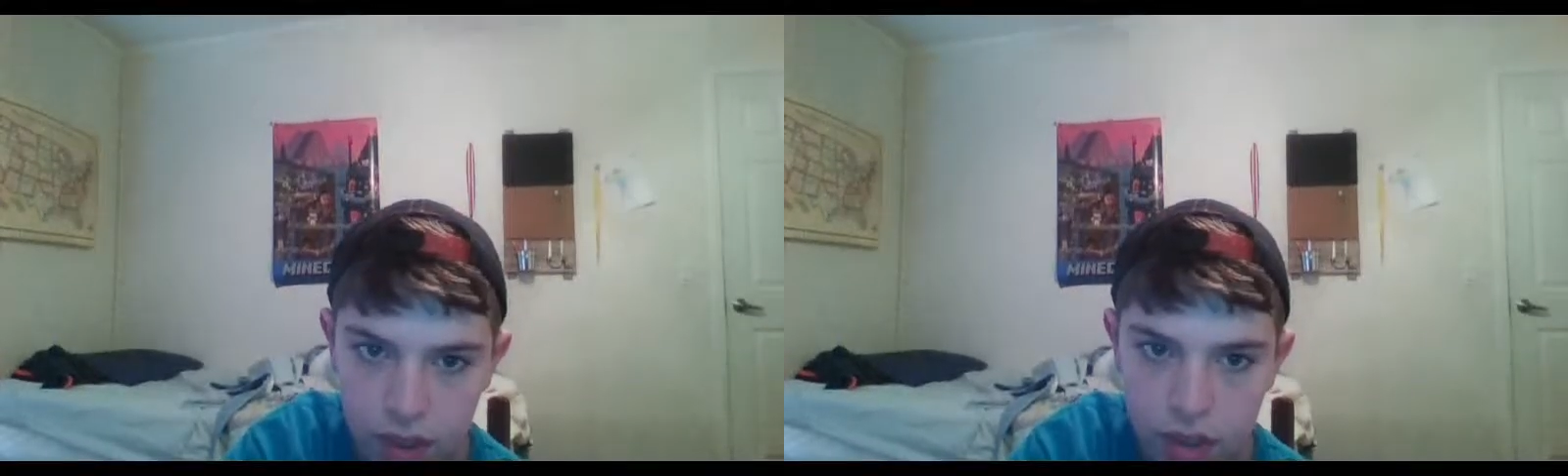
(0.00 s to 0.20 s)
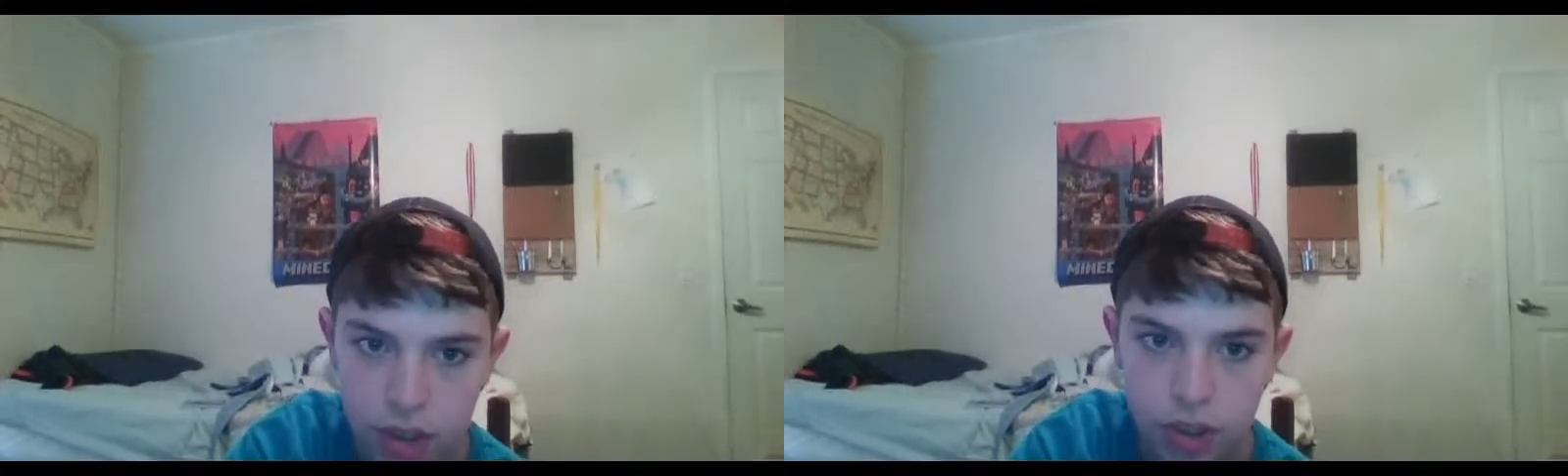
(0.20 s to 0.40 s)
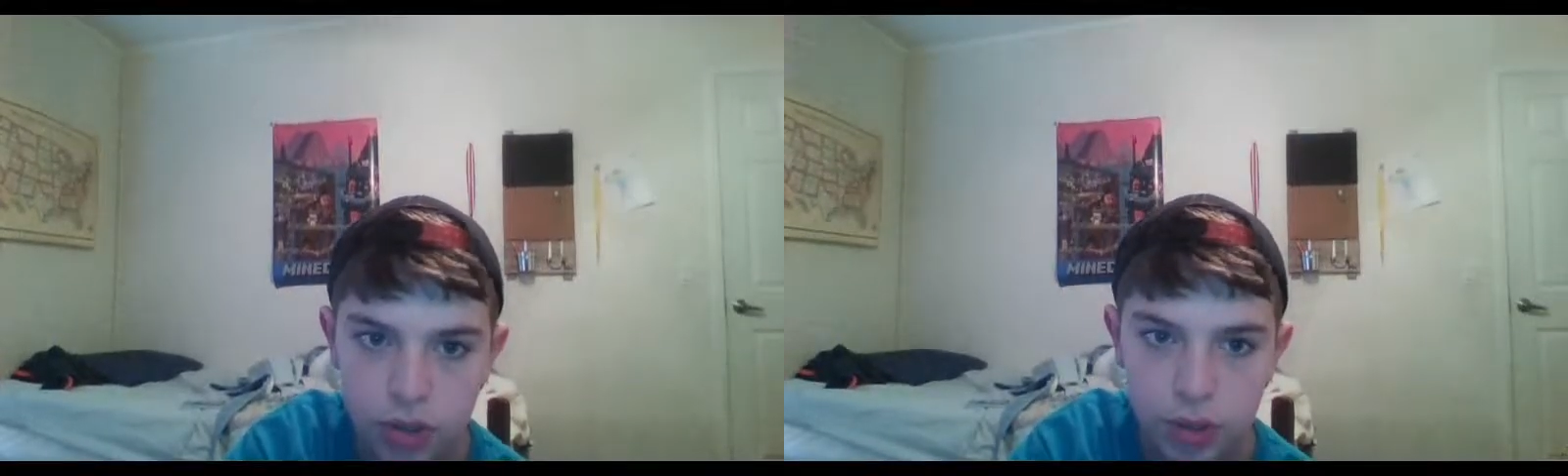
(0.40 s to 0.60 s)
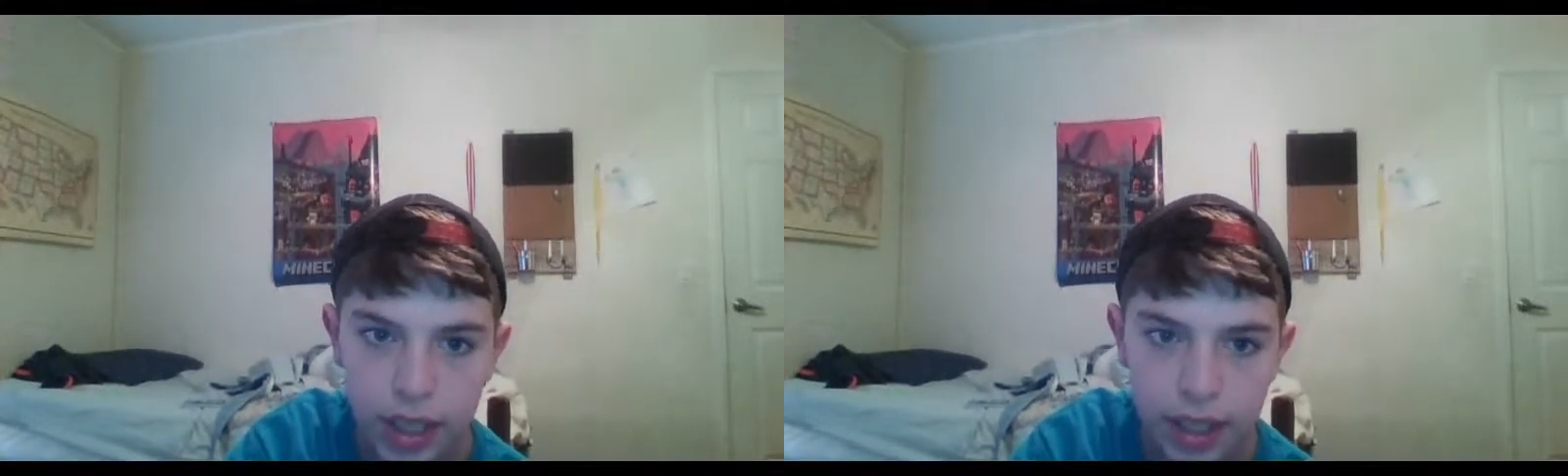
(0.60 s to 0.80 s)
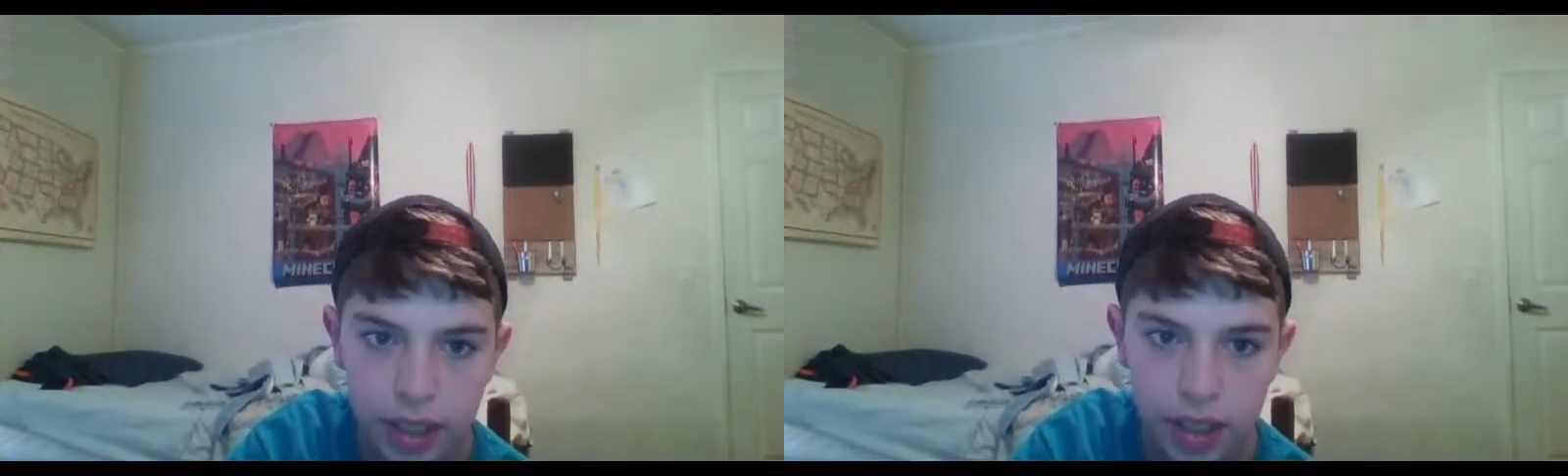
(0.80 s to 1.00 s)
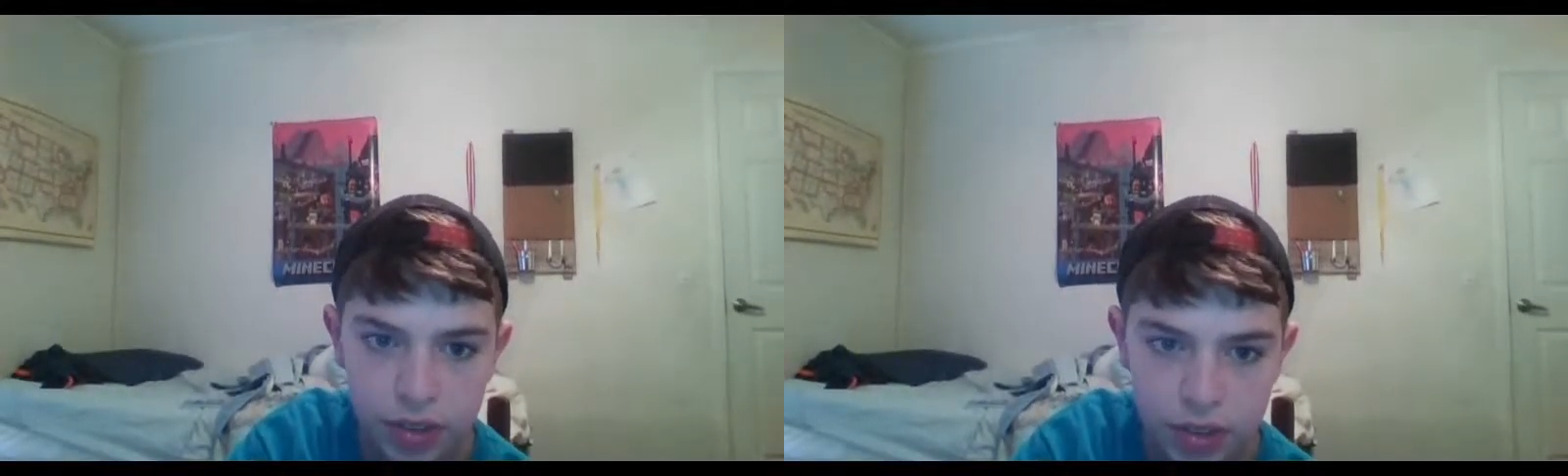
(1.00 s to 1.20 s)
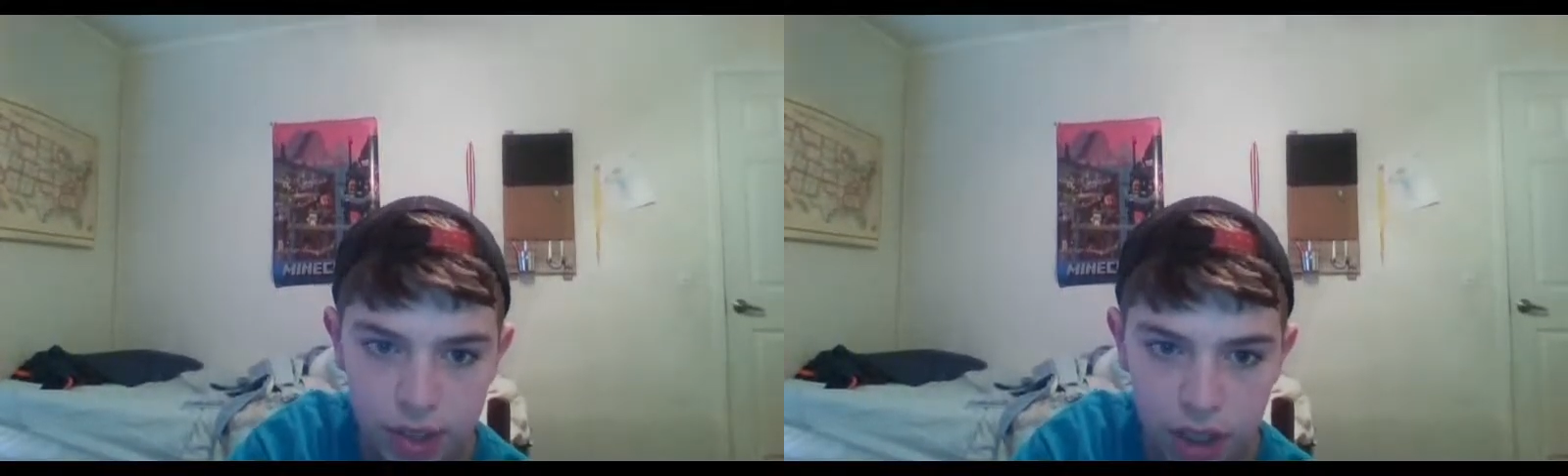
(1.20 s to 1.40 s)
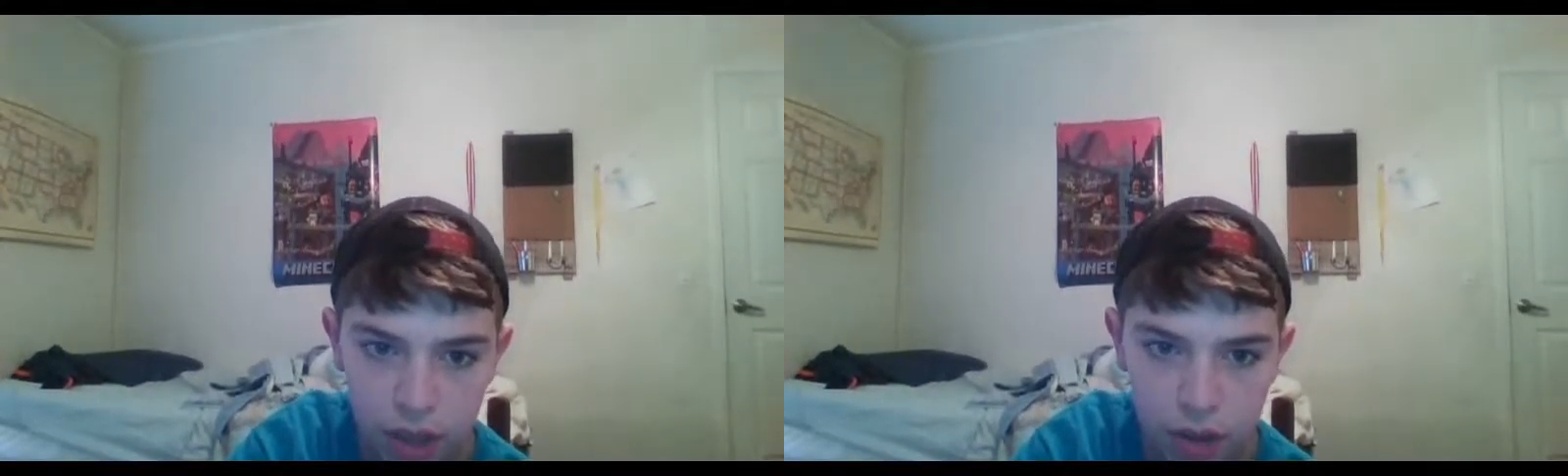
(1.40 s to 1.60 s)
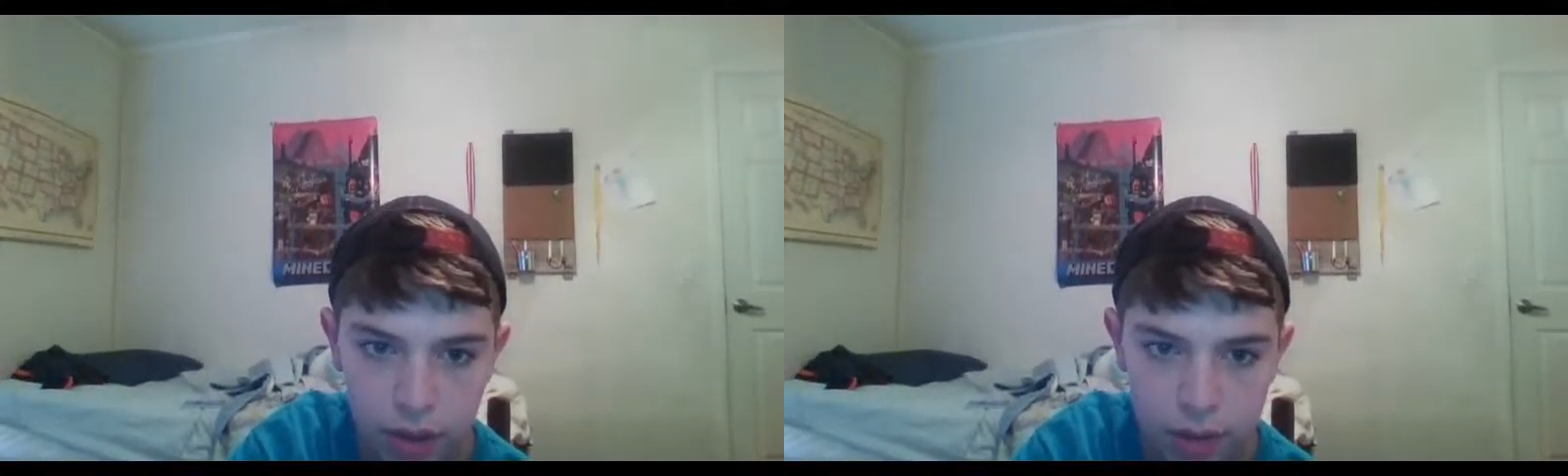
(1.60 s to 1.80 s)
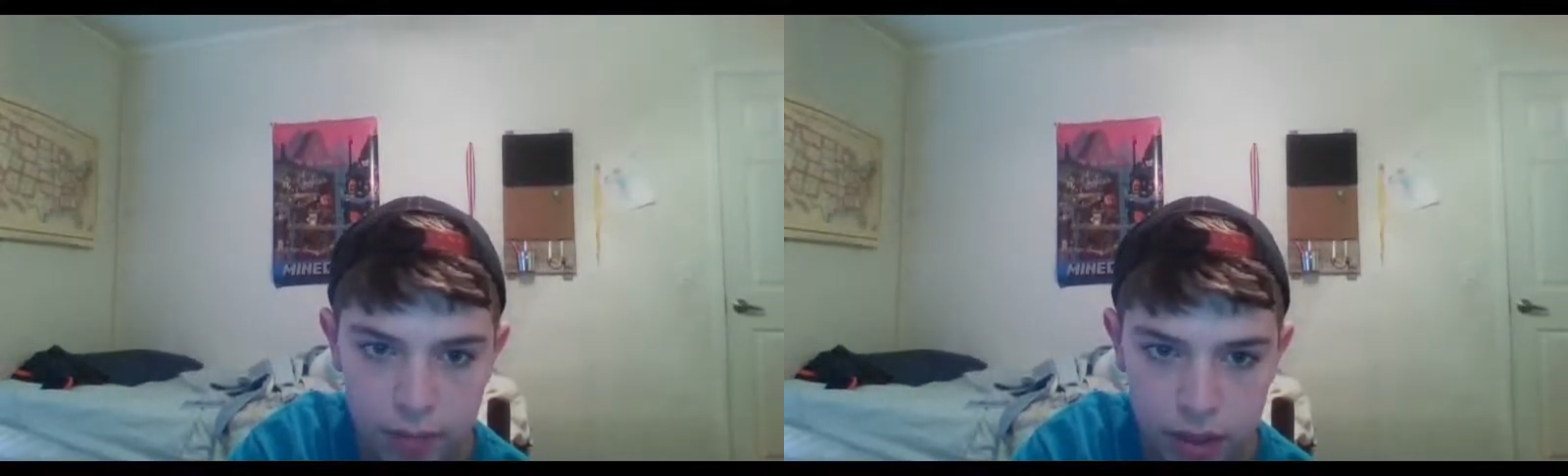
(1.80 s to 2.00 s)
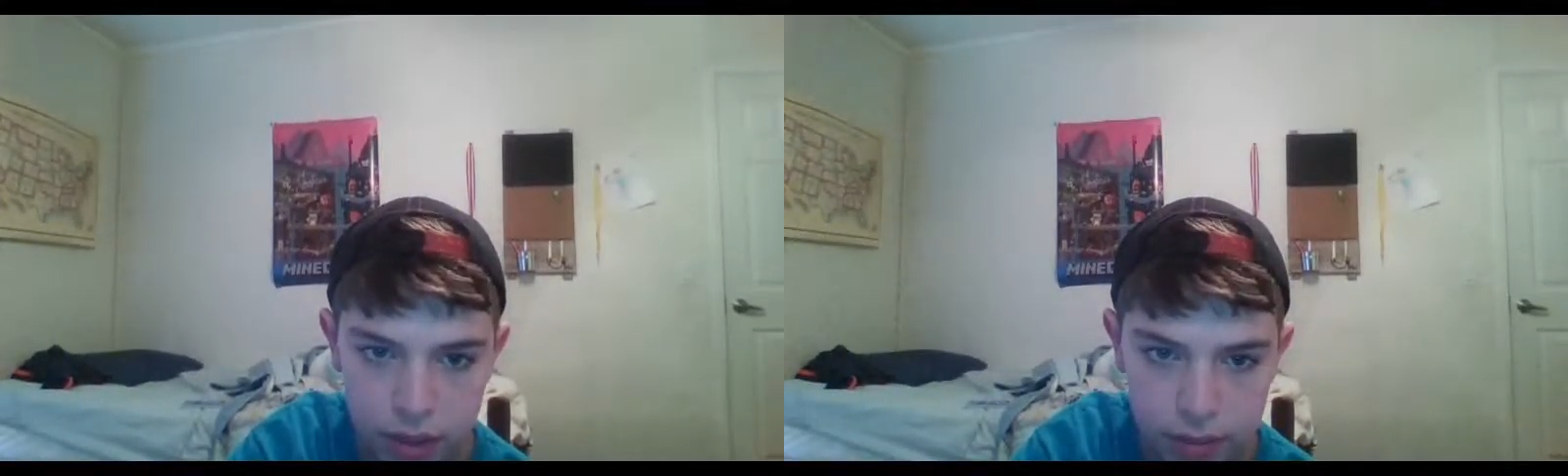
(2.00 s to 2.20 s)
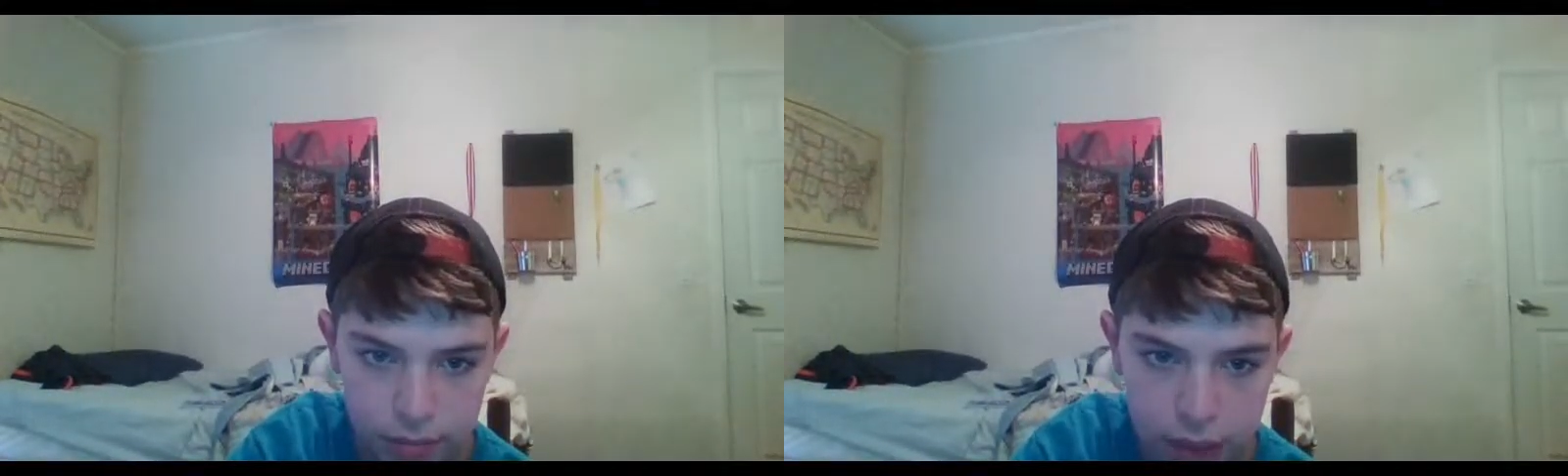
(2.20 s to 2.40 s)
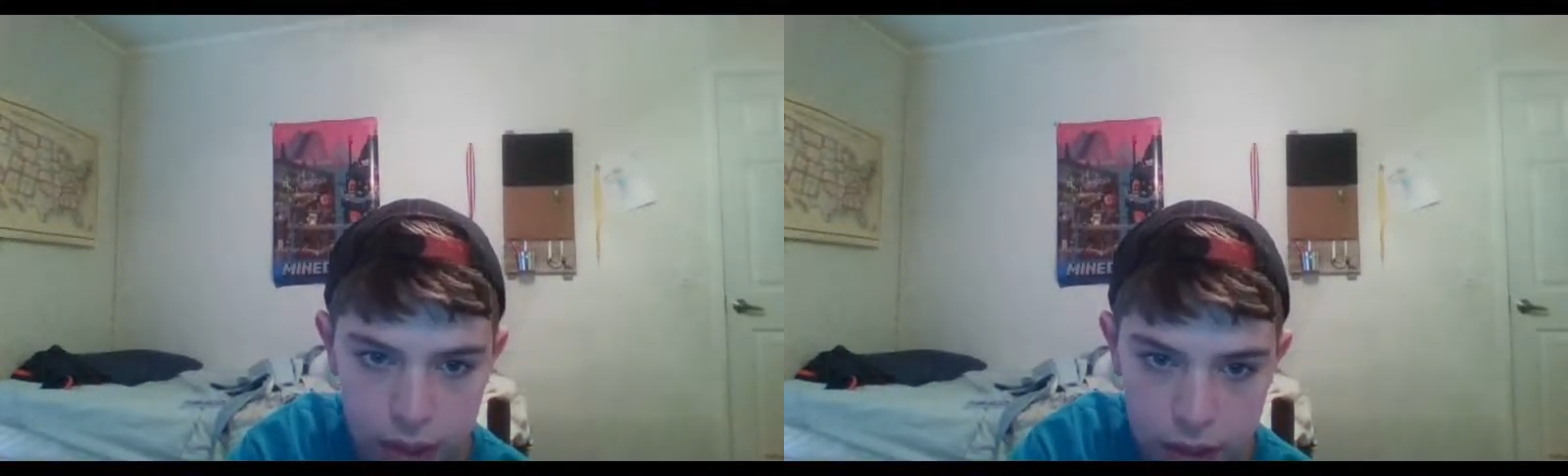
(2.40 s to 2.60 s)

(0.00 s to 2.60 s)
you can also, I'm looking